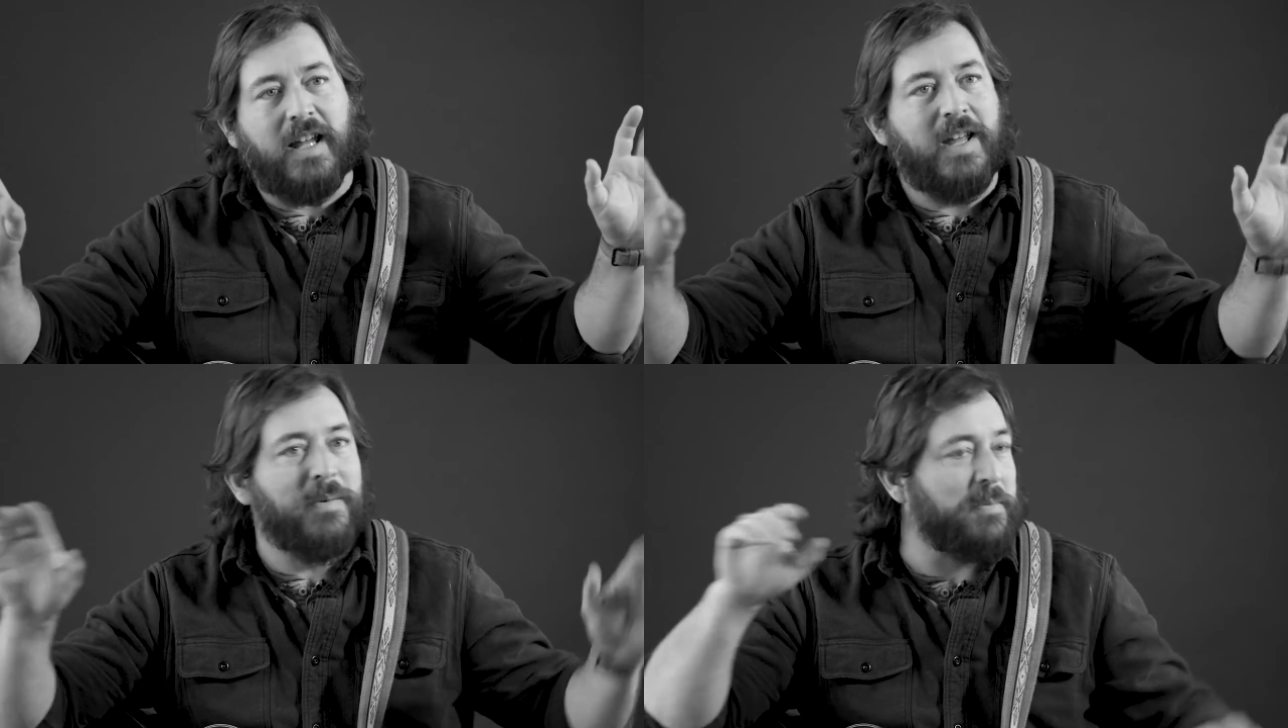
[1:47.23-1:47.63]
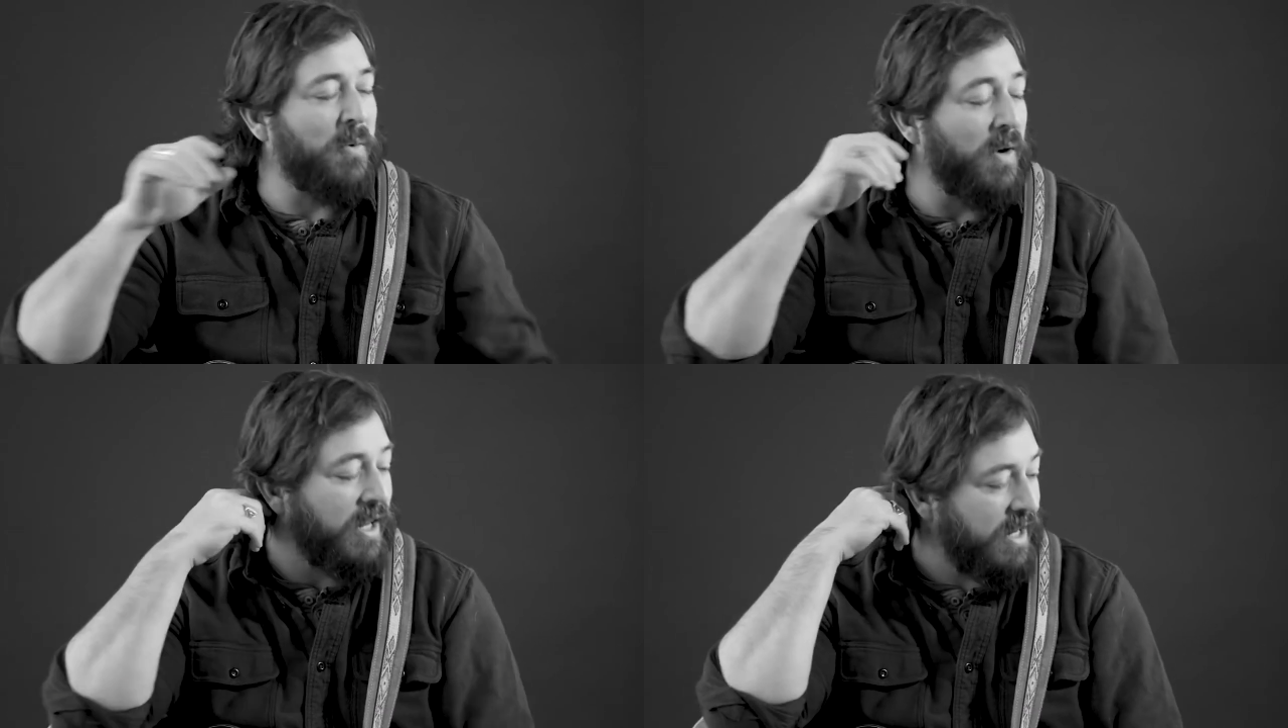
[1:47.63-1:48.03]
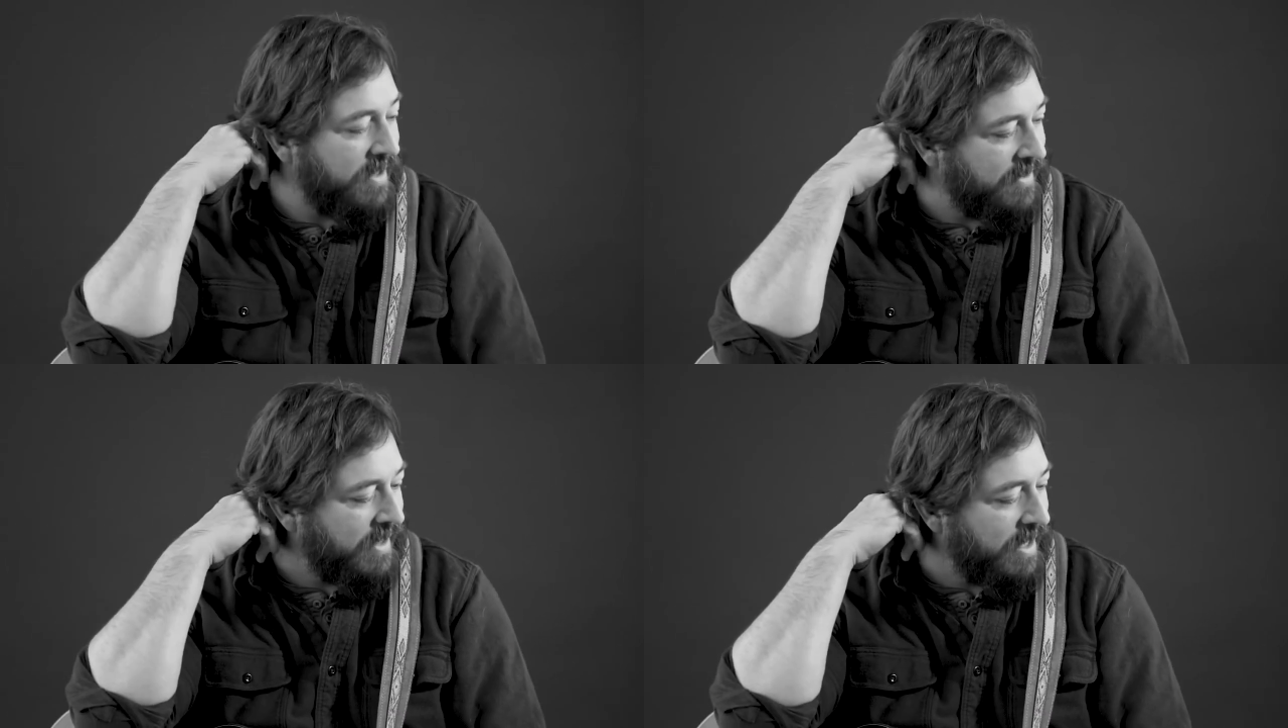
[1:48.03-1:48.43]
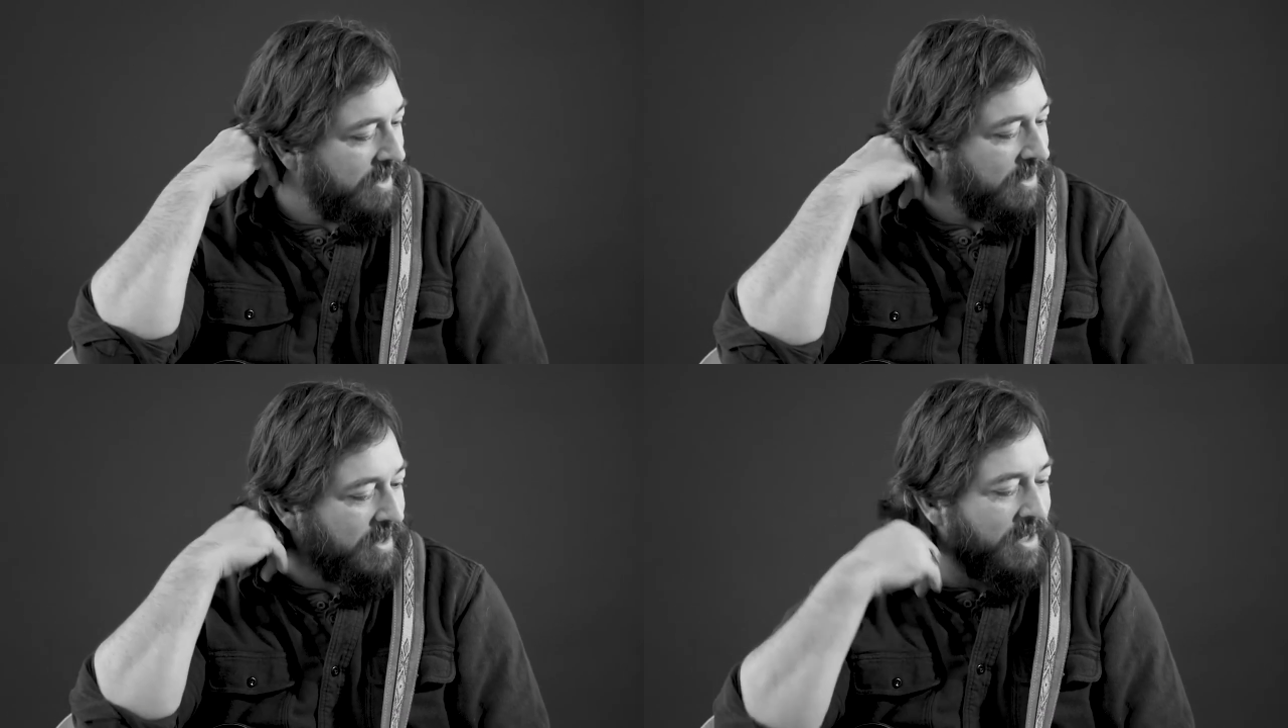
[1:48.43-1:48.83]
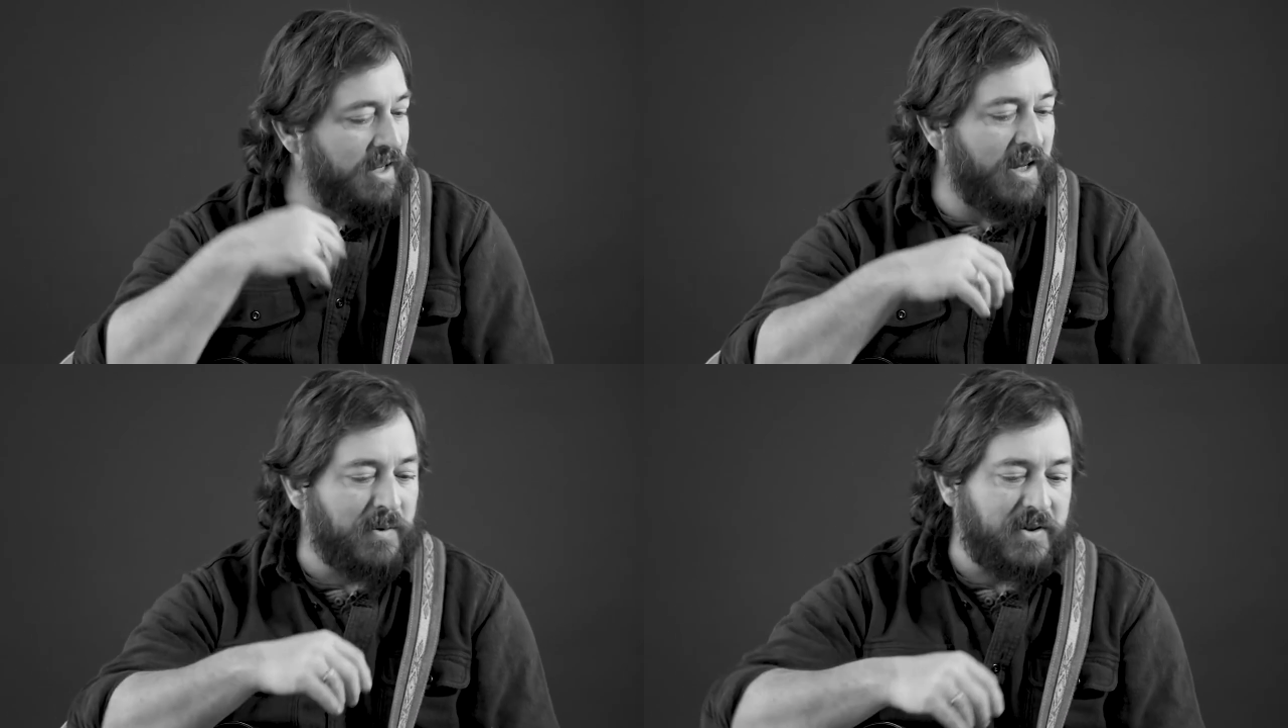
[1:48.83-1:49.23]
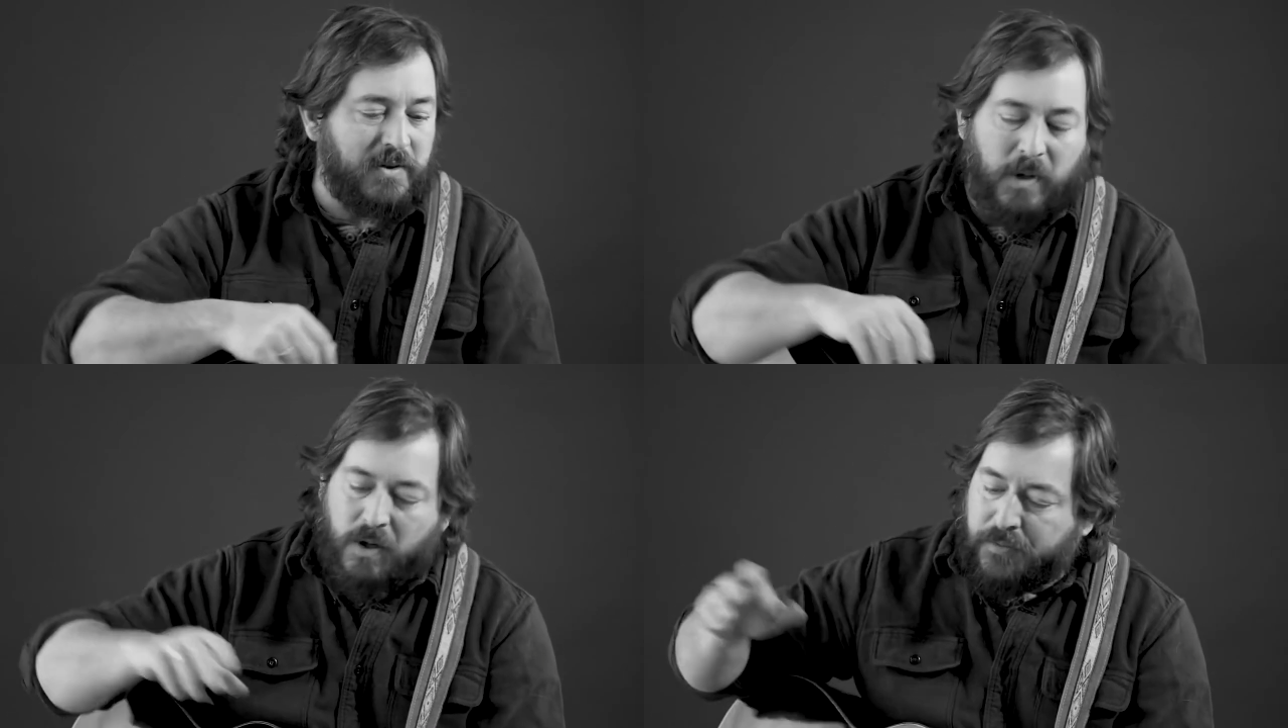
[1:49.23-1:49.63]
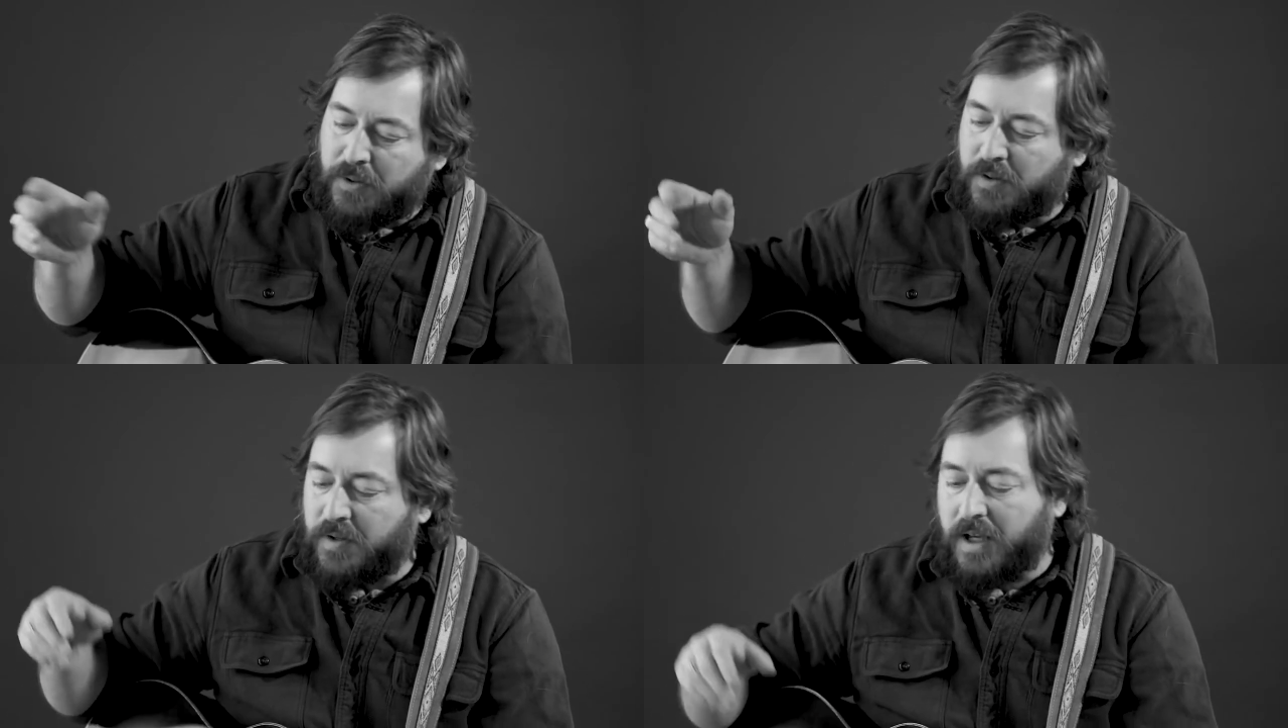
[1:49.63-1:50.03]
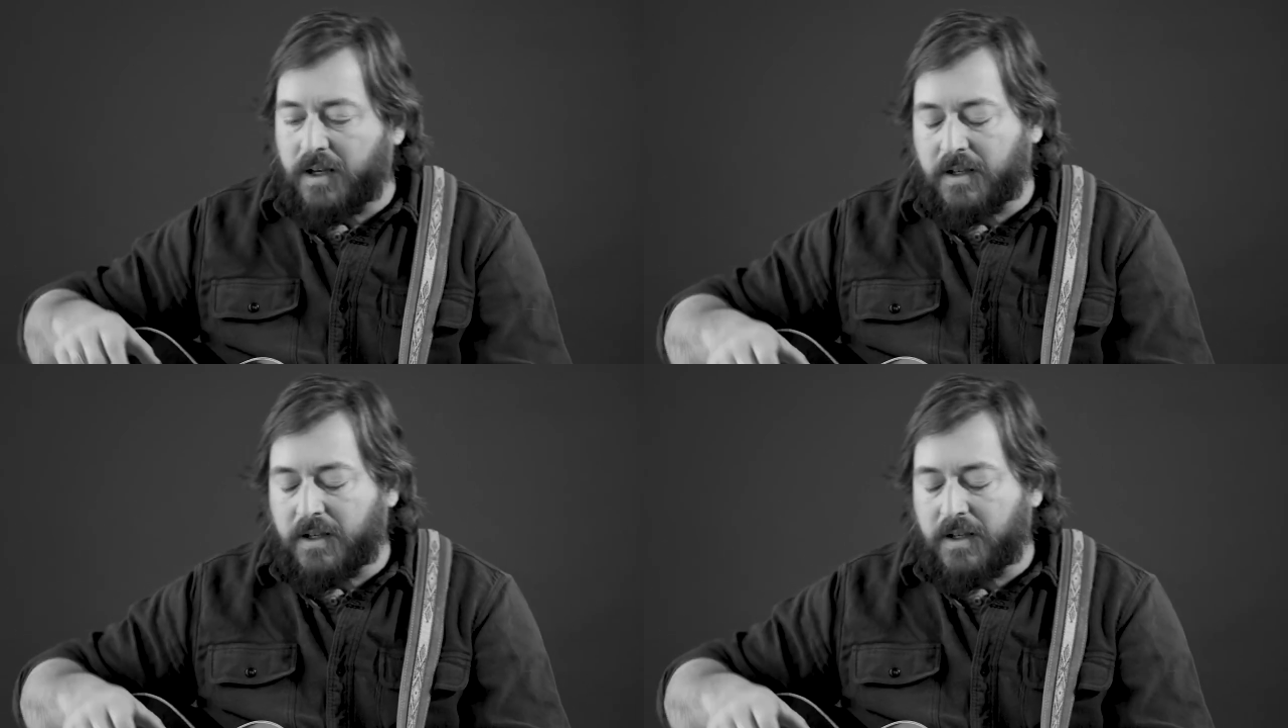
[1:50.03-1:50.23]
he was pointing at his land, and it was just beautiful and